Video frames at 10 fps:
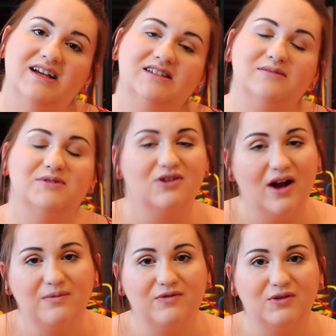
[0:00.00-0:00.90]

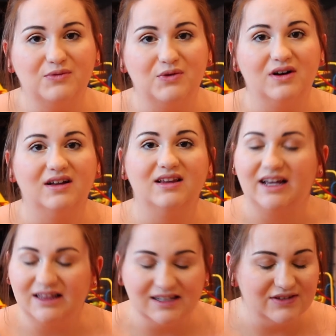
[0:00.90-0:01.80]
Subscribe for more.
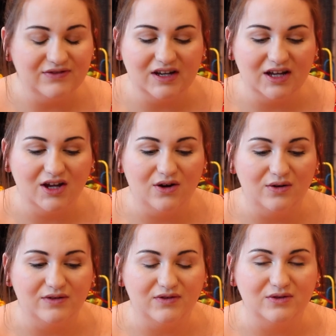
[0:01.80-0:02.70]
Like this video
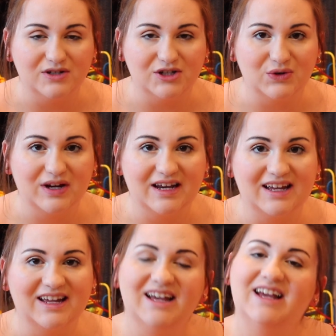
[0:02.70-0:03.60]
if you enjoyed
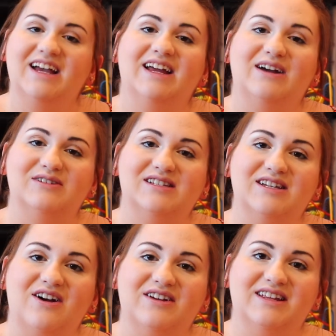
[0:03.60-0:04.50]
it. And I'll see
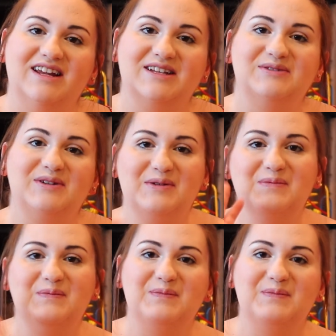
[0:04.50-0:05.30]
y'all in the next one.